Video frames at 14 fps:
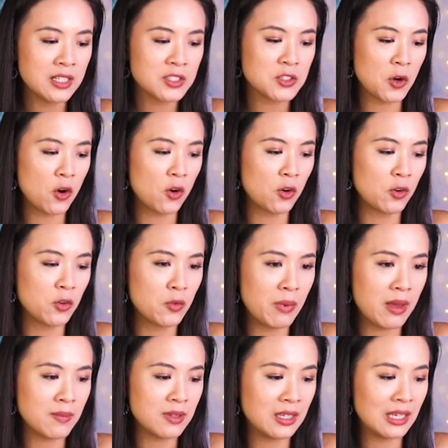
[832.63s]
So
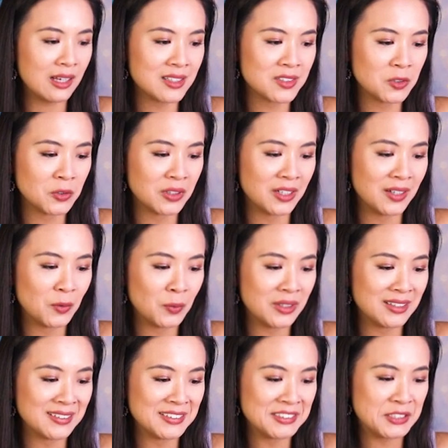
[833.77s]
maybe Azula
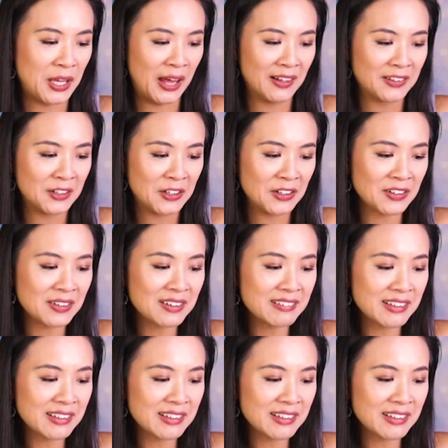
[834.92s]
will tell her a